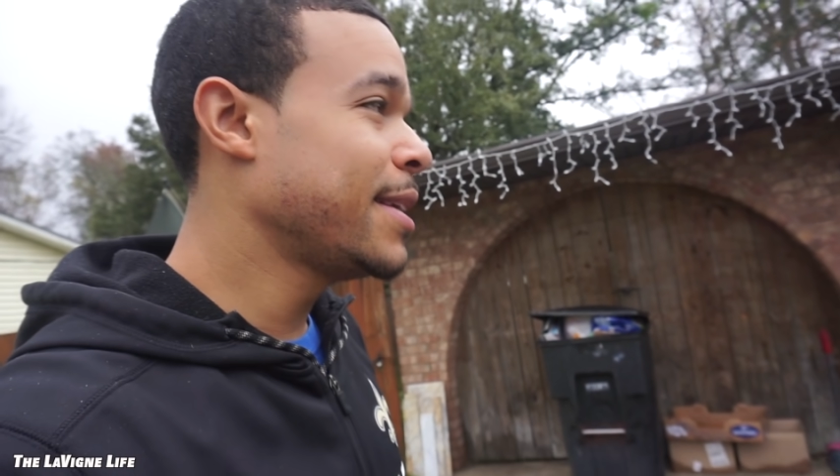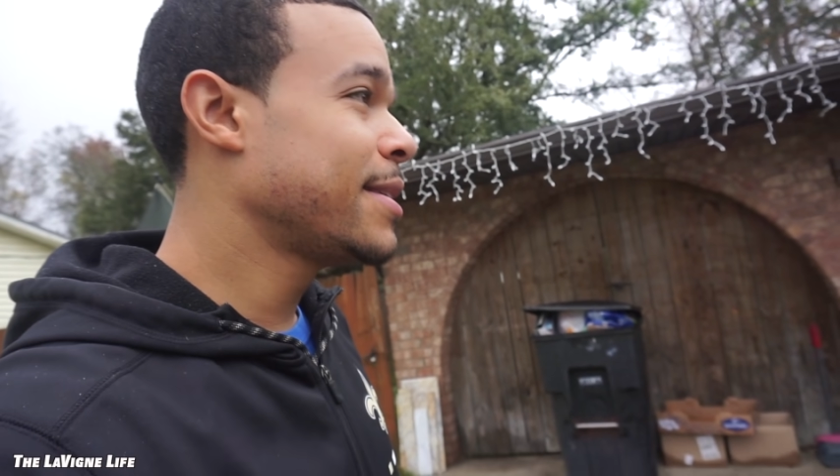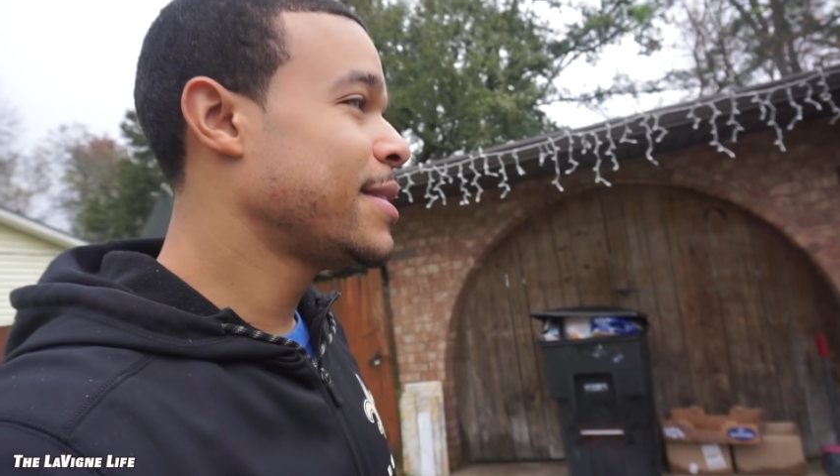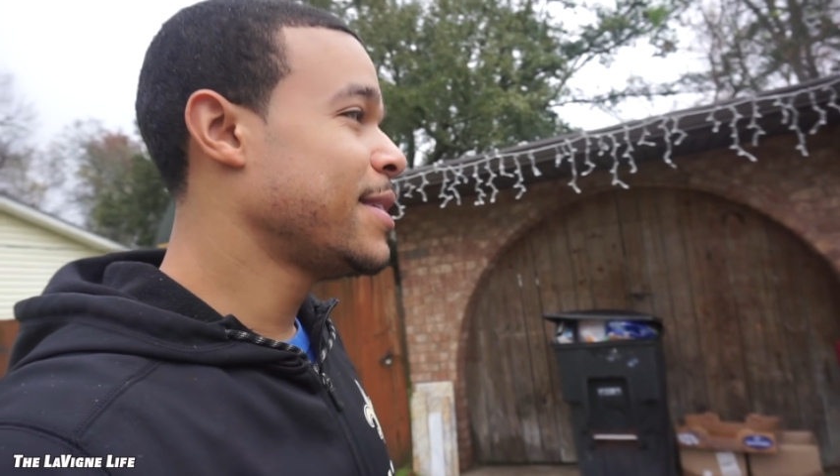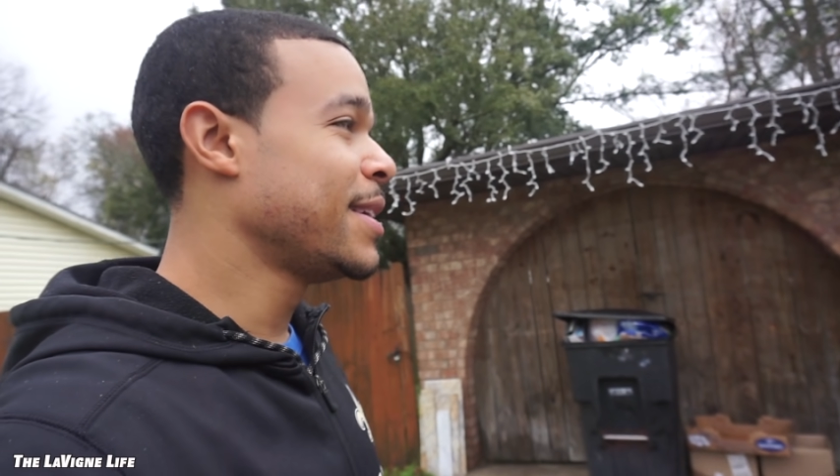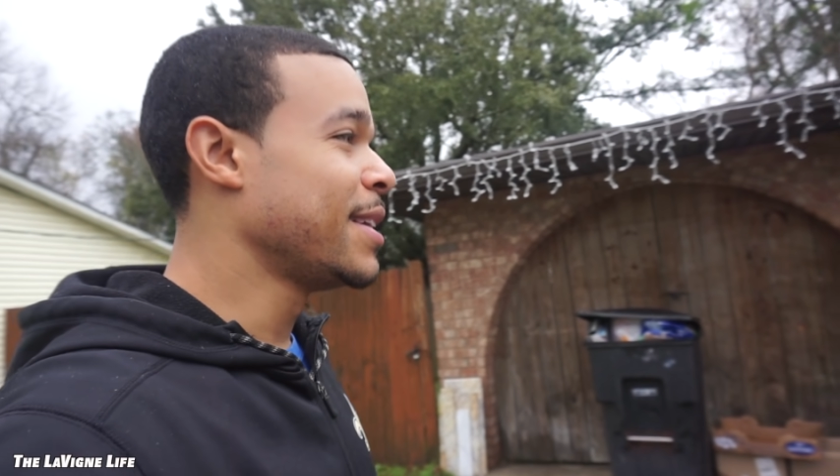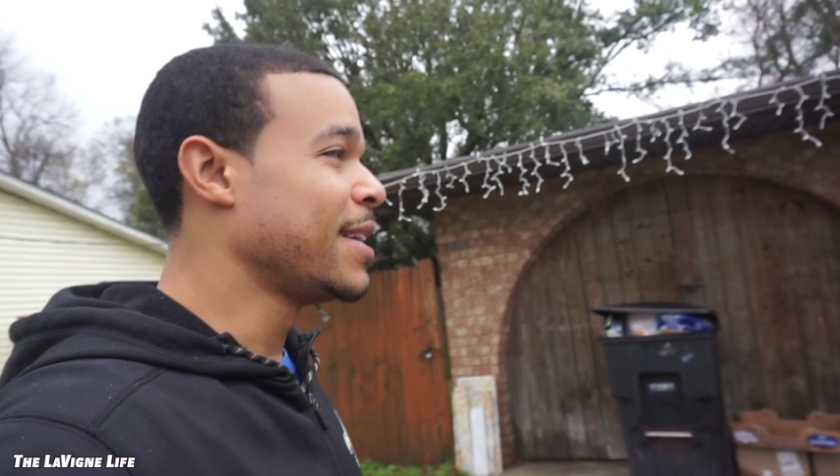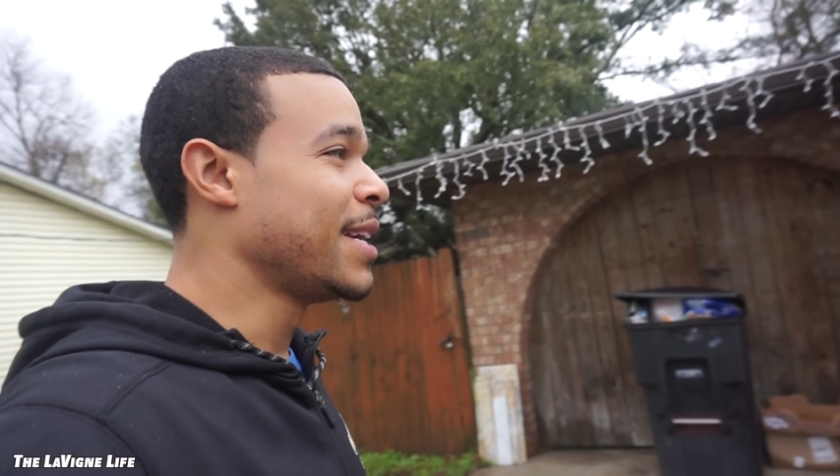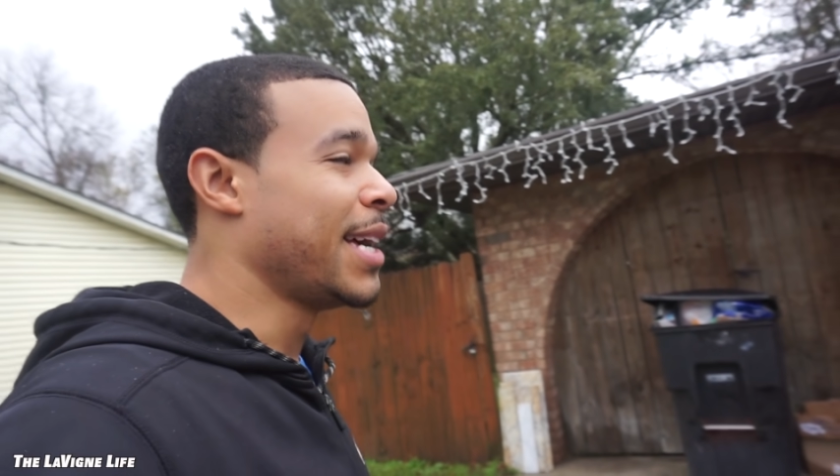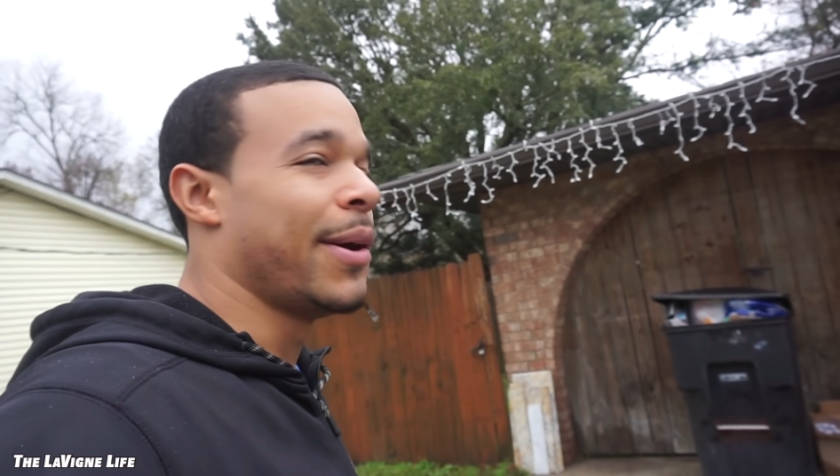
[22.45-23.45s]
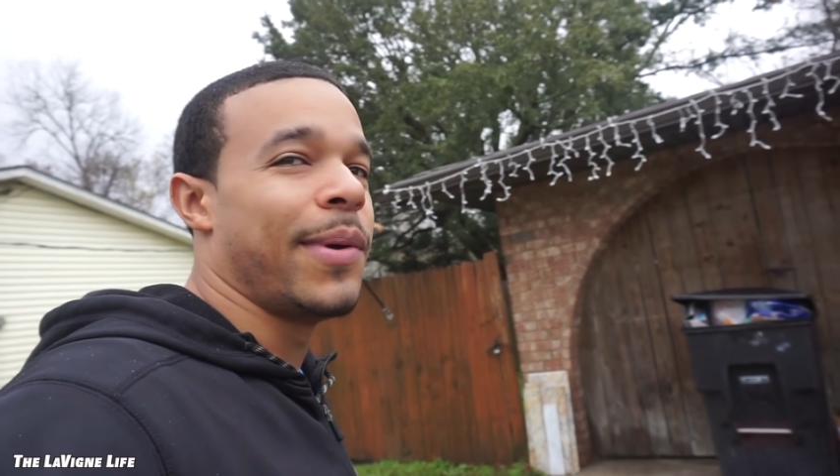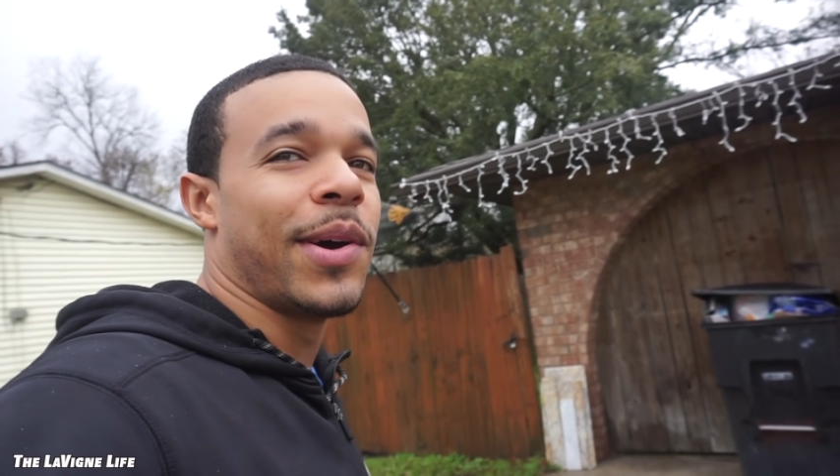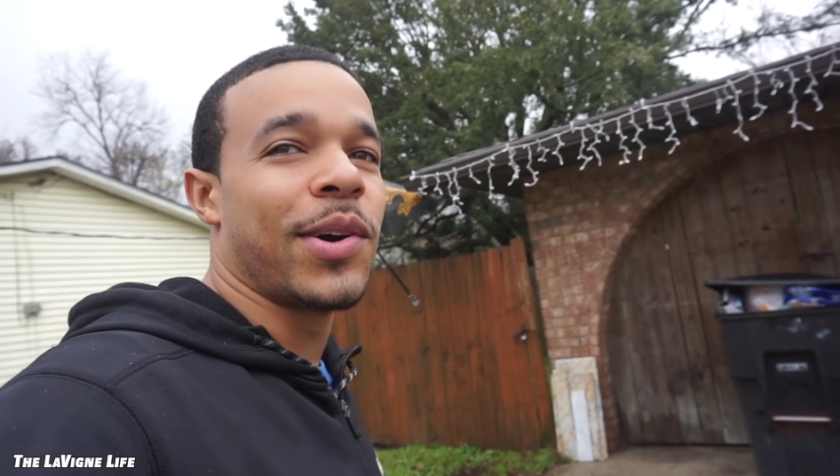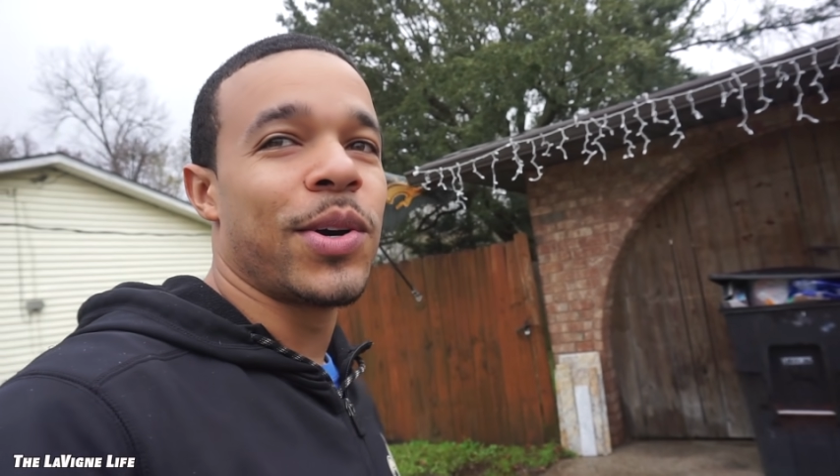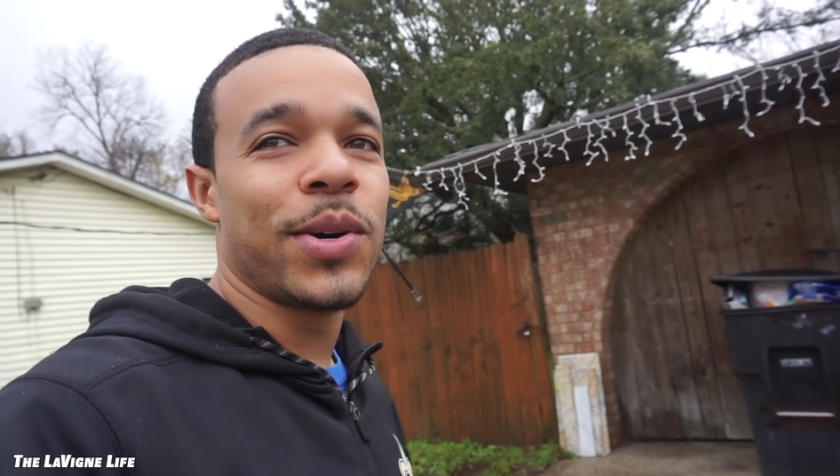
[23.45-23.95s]
And we're
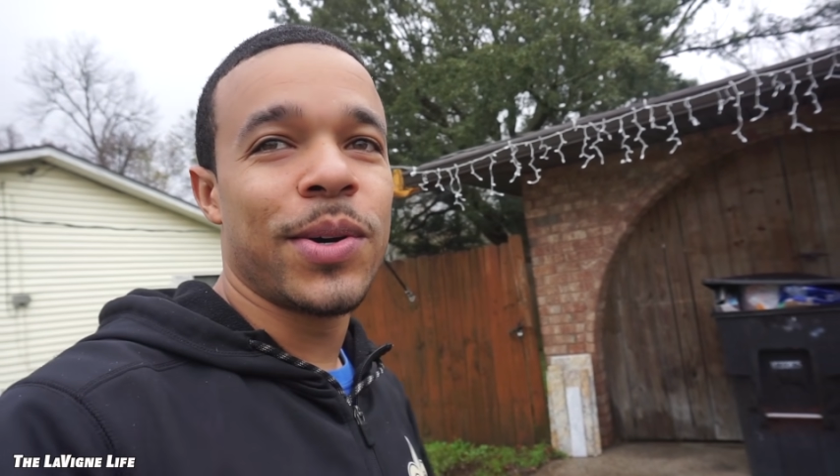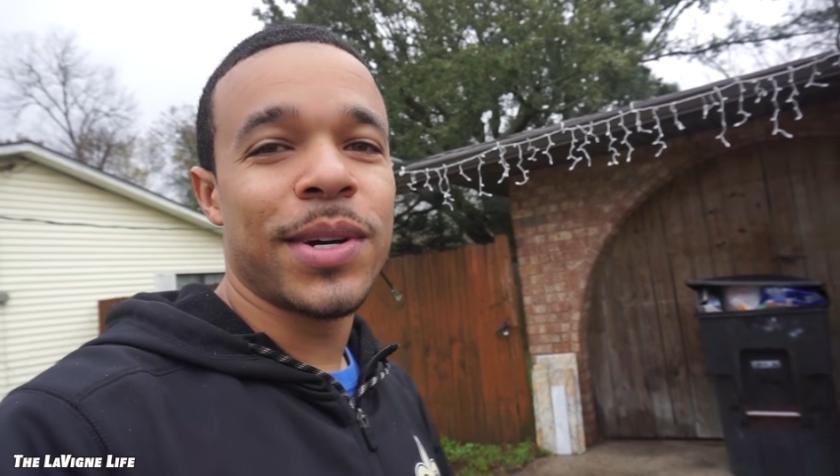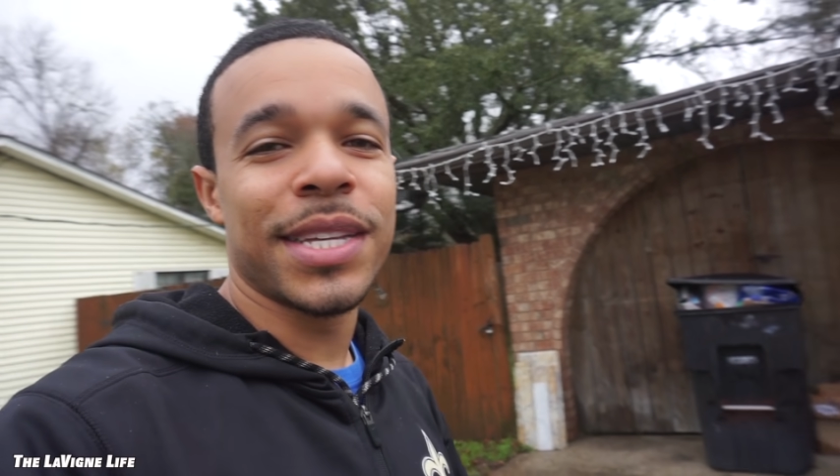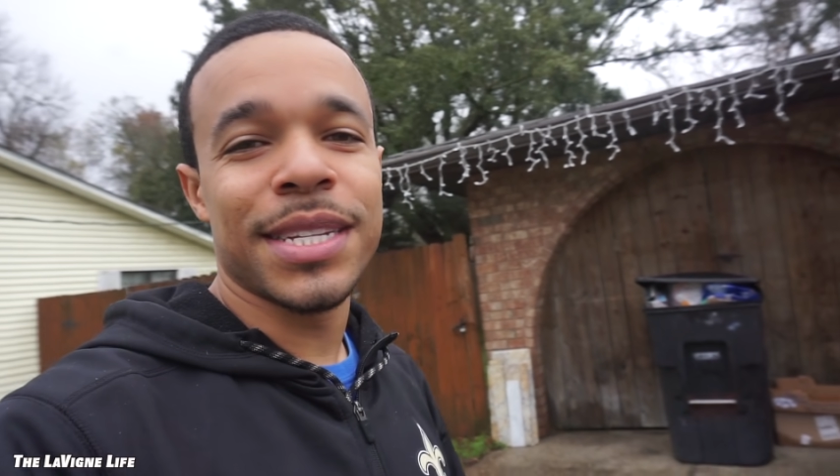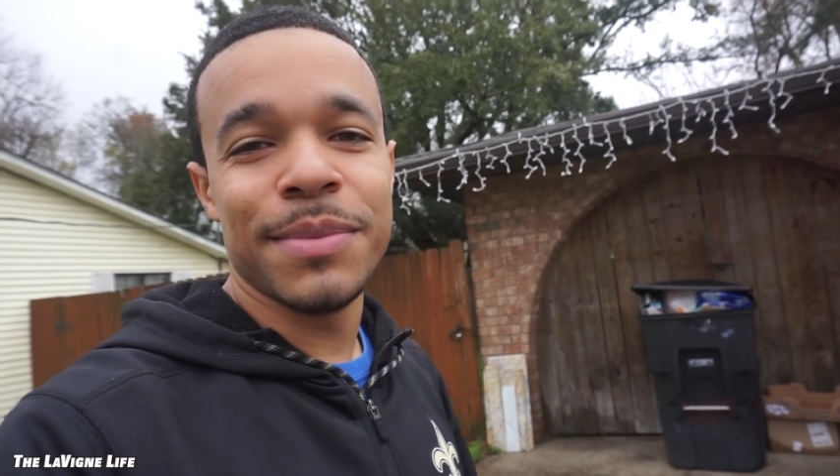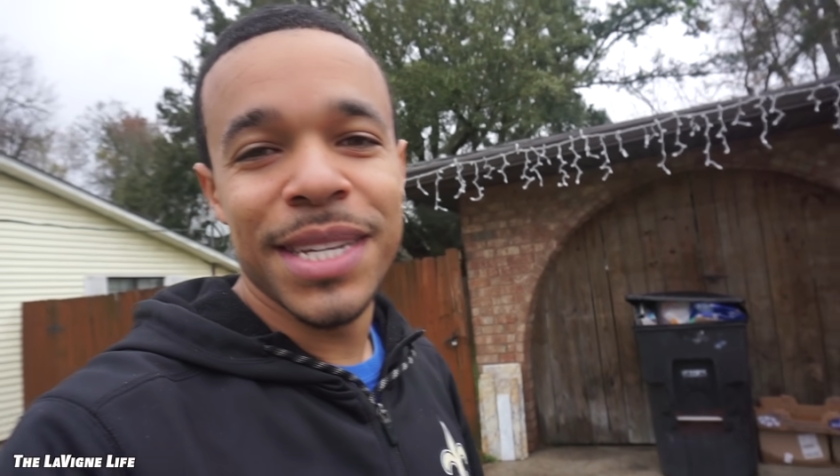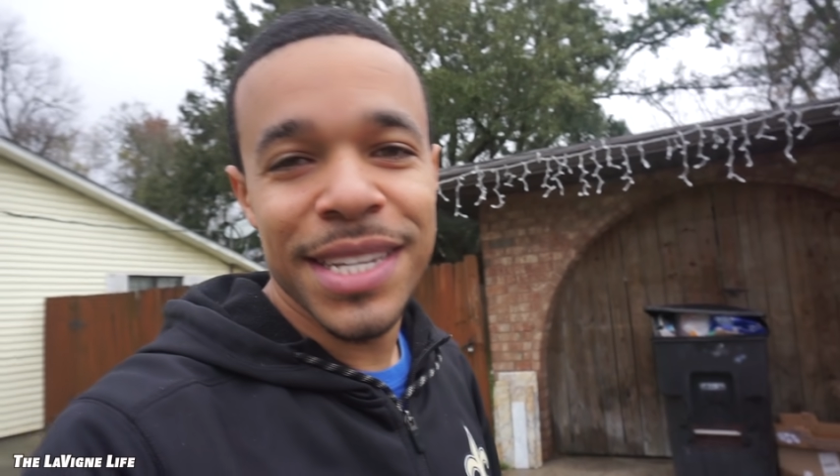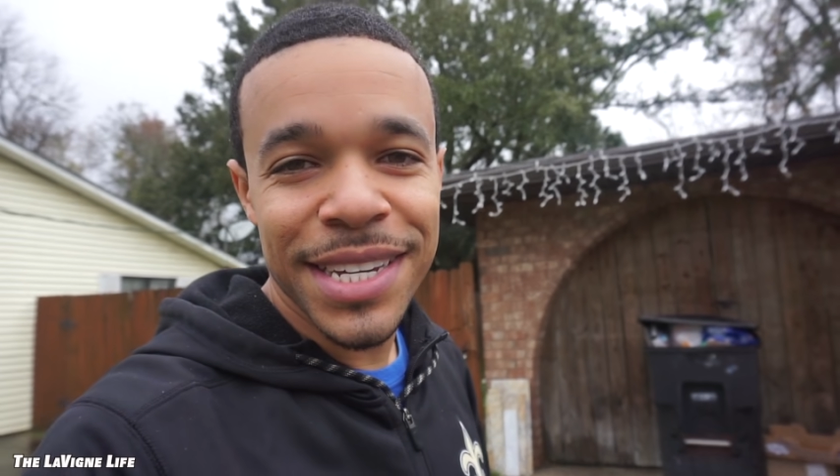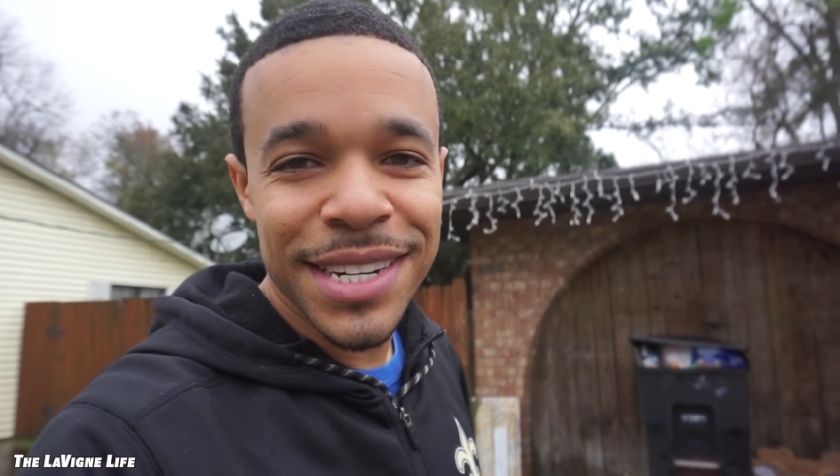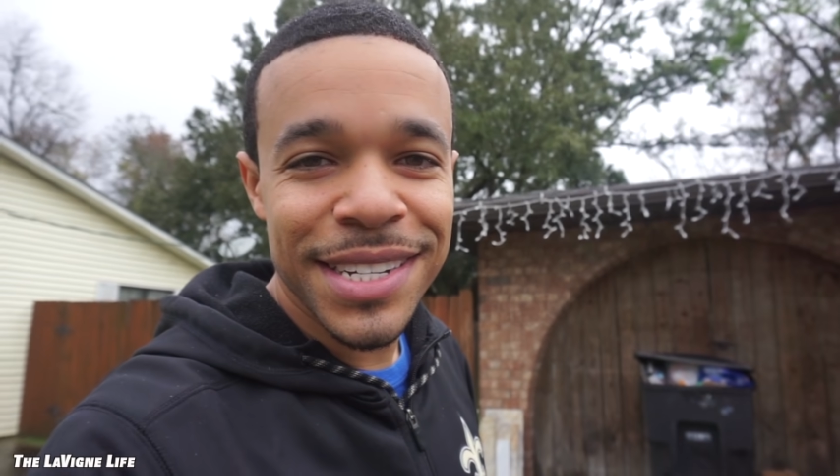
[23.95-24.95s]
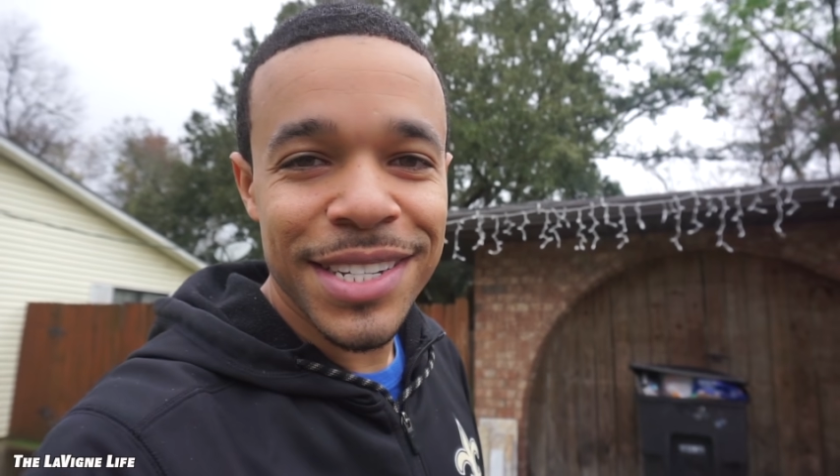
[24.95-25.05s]
gonna go get some to eat, y'all.